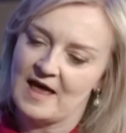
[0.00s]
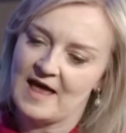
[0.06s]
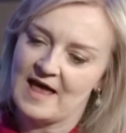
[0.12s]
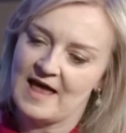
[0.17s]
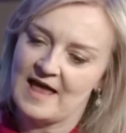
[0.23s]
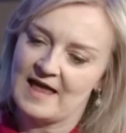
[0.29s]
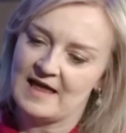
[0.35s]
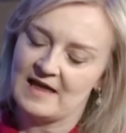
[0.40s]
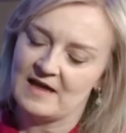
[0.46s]

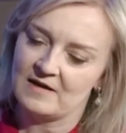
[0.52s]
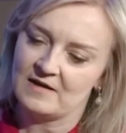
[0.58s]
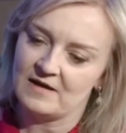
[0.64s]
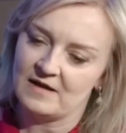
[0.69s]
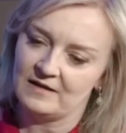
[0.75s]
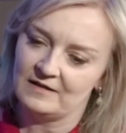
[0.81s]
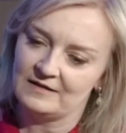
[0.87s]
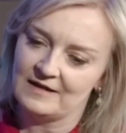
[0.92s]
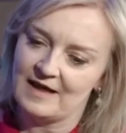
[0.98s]
a
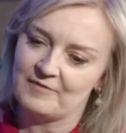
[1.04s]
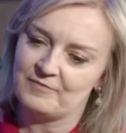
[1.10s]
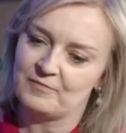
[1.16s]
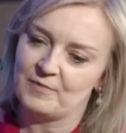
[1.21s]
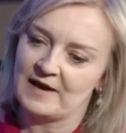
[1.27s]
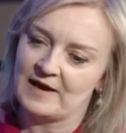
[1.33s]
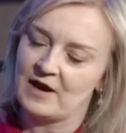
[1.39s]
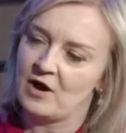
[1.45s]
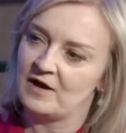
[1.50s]

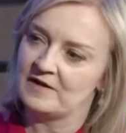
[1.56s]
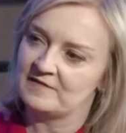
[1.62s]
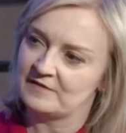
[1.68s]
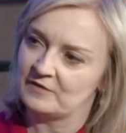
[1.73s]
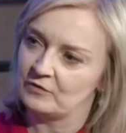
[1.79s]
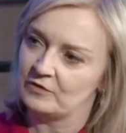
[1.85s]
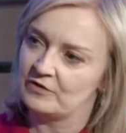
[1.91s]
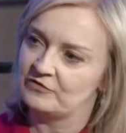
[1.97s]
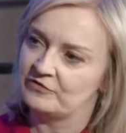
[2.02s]
left-wing
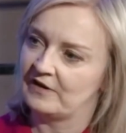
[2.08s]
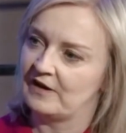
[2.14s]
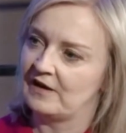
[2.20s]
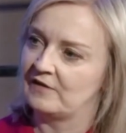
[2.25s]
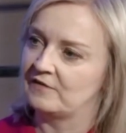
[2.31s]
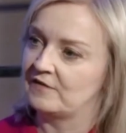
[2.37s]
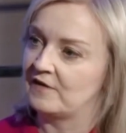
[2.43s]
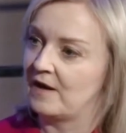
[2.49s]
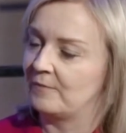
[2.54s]
ideology
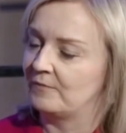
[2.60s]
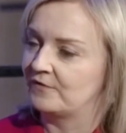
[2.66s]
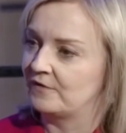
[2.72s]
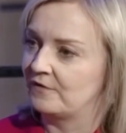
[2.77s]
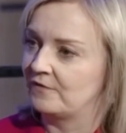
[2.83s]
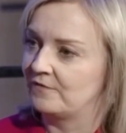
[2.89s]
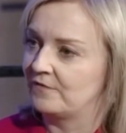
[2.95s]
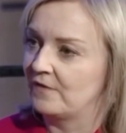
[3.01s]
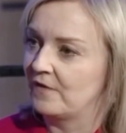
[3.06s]
in terms
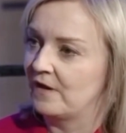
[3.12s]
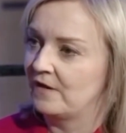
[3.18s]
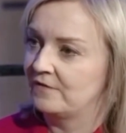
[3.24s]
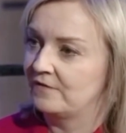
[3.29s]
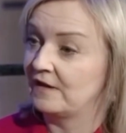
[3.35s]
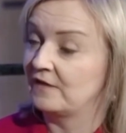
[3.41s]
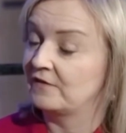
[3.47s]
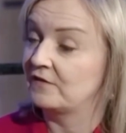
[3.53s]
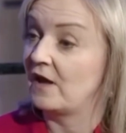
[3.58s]
of
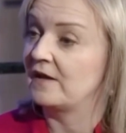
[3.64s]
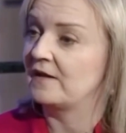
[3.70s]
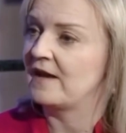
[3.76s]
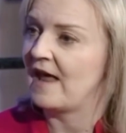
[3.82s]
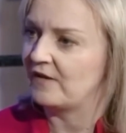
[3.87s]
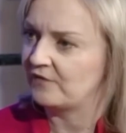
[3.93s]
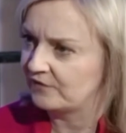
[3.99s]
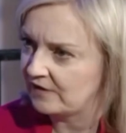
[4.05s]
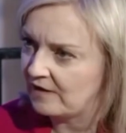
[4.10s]
things like
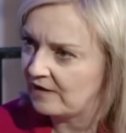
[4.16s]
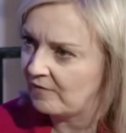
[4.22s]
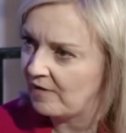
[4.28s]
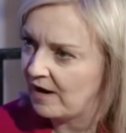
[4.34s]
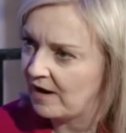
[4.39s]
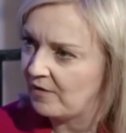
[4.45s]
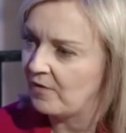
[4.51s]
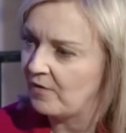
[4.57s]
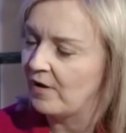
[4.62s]
net
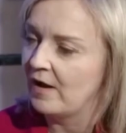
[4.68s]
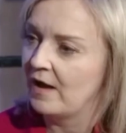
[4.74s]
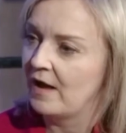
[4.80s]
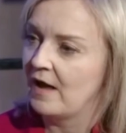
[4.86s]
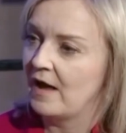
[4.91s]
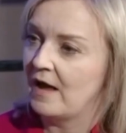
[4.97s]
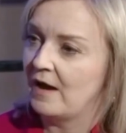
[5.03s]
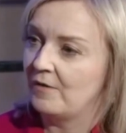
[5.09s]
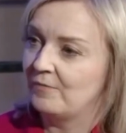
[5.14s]
zero,
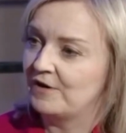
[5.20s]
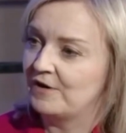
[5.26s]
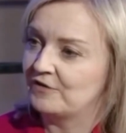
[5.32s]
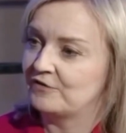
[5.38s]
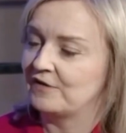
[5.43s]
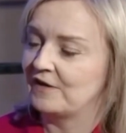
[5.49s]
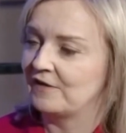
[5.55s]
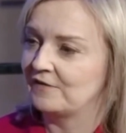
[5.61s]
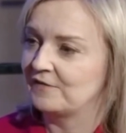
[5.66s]

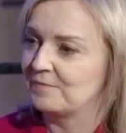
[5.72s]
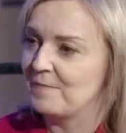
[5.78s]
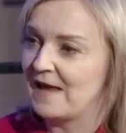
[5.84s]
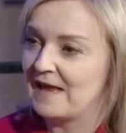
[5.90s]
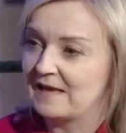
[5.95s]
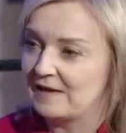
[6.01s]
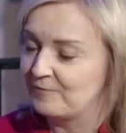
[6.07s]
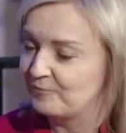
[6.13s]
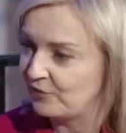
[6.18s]
which is
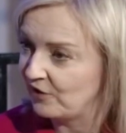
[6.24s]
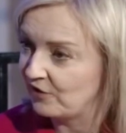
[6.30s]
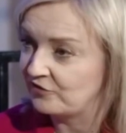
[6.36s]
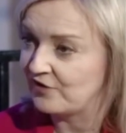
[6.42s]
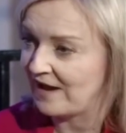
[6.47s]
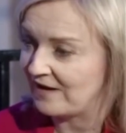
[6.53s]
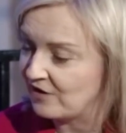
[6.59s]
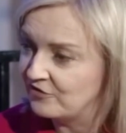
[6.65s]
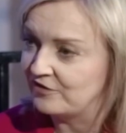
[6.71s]
making
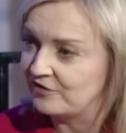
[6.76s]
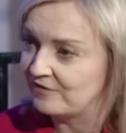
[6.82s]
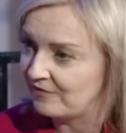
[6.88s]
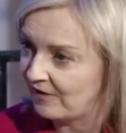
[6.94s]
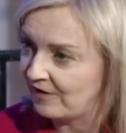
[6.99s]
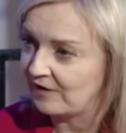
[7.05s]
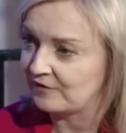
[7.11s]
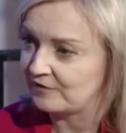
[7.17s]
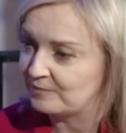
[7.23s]
British energy
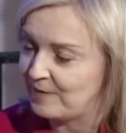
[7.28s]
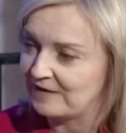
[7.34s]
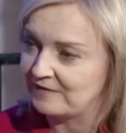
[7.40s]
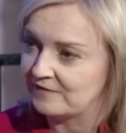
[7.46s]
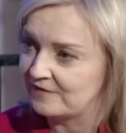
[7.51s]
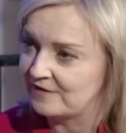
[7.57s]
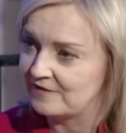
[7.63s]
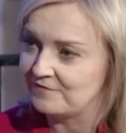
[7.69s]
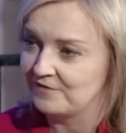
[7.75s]
very
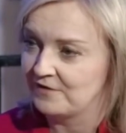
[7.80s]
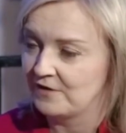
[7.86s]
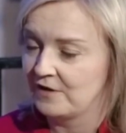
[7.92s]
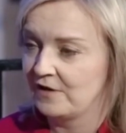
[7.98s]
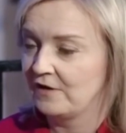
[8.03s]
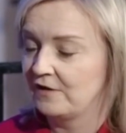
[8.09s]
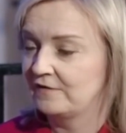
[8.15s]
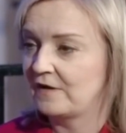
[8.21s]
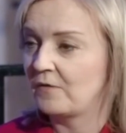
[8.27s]
expensive.
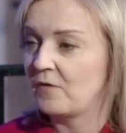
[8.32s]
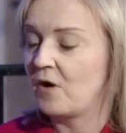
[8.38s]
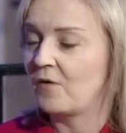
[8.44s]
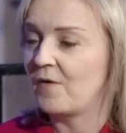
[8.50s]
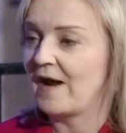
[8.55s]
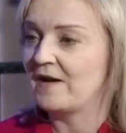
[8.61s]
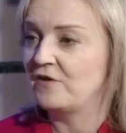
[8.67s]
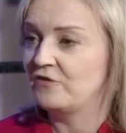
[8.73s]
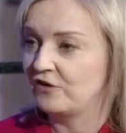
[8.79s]
So
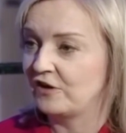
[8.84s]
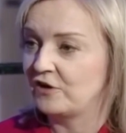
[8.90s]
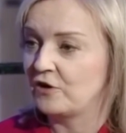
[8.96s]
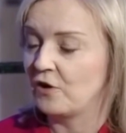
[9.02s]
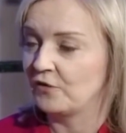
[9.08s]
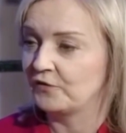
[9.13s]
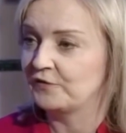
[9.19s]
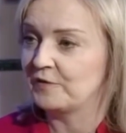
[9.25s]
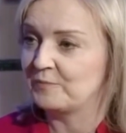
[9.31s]
our energy
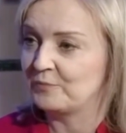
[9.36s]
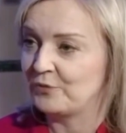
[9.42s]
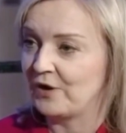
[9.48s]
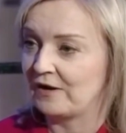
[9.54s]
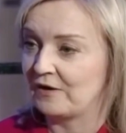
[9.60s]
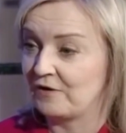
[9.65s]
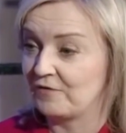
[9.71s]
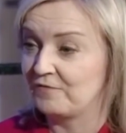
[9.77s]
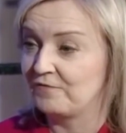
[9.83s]
costs in
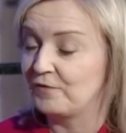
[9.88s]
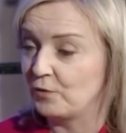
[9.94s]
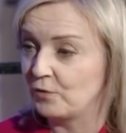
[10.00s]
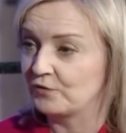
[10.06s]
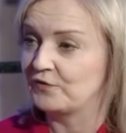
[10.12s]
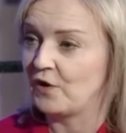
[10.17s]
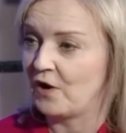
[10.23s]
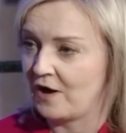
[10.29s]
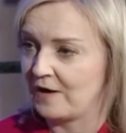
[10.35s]
Britain are
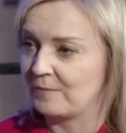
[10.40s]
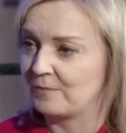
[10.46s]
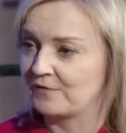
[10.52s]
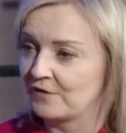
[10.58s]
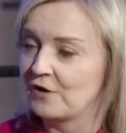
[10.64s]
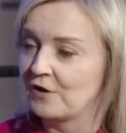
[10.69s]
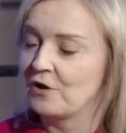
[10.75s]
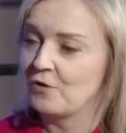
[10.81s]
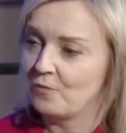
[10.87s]
4
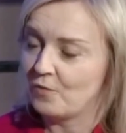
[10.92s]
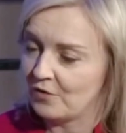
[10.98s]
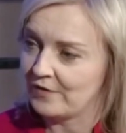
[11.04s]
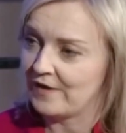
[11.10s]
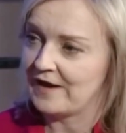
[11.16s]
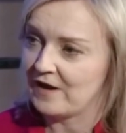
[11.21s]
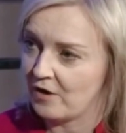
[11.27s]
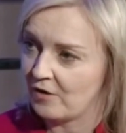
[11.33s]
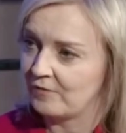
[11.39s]
times what
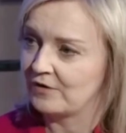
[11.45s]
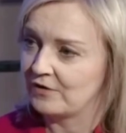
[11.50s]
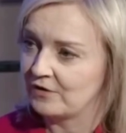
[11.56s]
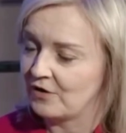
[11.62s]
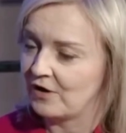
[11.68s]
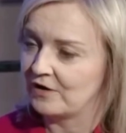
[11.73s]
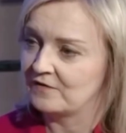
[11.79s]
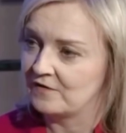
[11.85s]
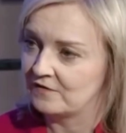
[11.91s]
they are in the
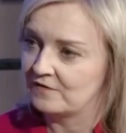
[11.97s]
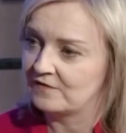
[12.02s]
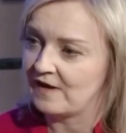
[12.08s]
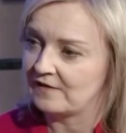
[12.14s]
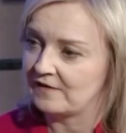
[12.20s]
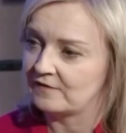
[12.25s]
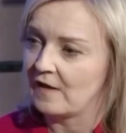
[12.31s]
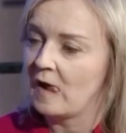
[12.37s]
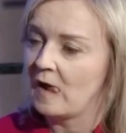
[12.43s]
United
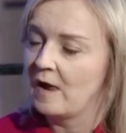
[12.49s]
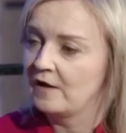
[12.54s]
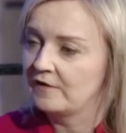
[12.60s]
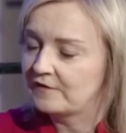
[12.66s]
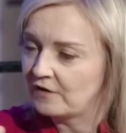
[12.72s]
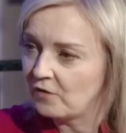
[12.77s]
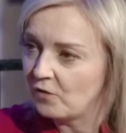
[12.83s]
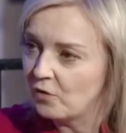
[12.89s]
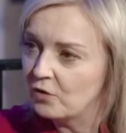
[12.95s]
States.
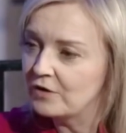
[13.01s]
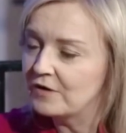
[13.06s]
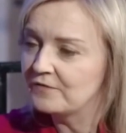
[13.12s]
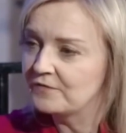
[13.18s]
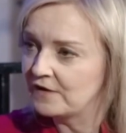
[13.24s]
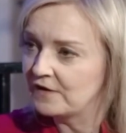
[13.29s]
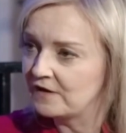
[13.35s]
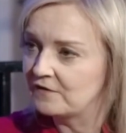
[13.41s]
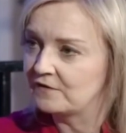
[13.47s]
So all
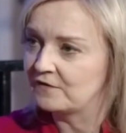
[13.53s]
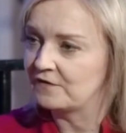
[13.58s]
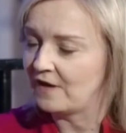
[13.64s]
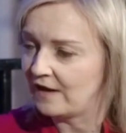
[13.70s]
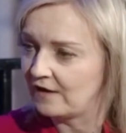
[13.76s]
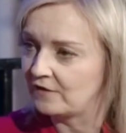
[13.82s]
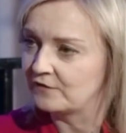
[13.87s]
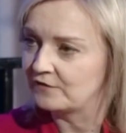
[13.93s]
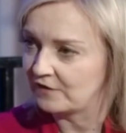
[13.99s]
of these
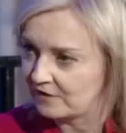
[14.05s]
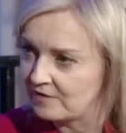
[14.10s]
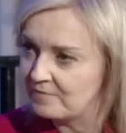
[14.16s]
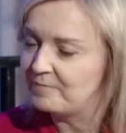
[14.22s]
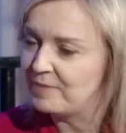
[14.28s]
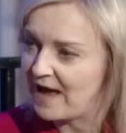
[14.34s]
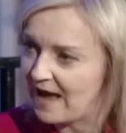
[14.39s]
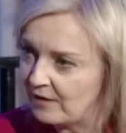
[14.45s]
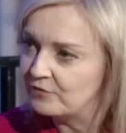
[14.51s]
things are
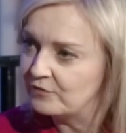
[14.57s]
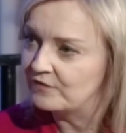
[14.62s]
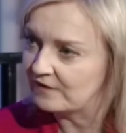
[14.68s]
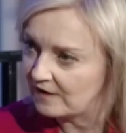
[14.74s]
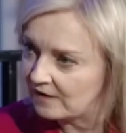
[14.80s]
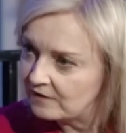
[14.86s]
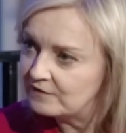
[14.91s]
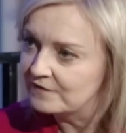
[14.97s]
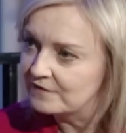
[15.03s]

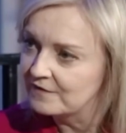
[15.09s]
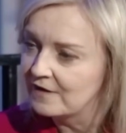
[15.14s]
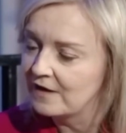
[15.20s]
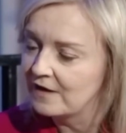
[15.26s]
compounded,